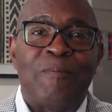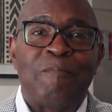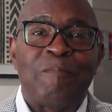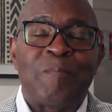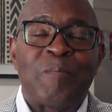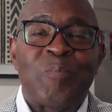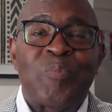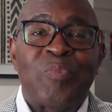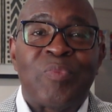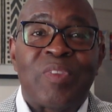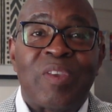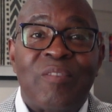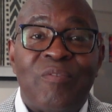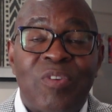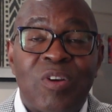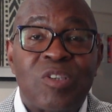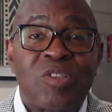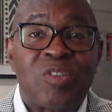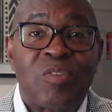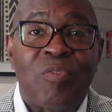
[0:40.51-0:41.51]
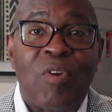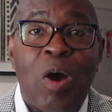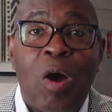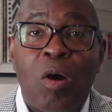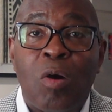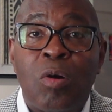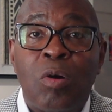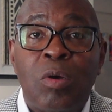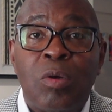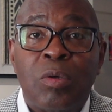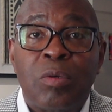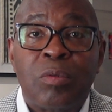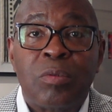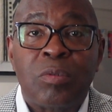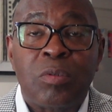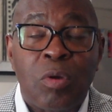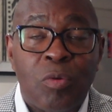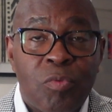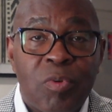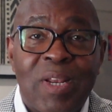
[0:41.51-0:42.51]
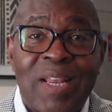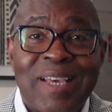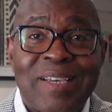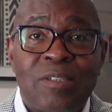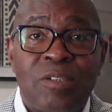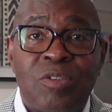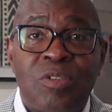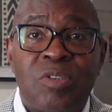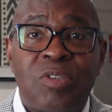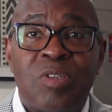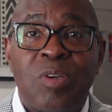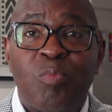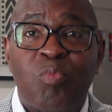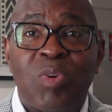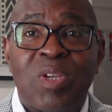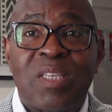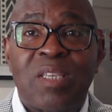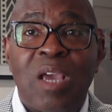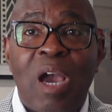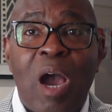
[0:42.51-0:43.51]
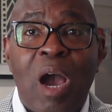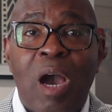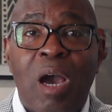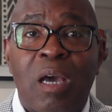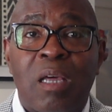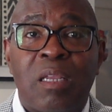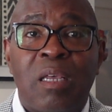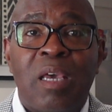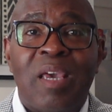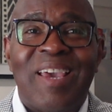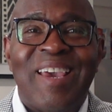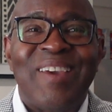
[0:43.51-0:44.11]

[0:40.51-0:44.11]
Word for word: First of all, your relationship with God.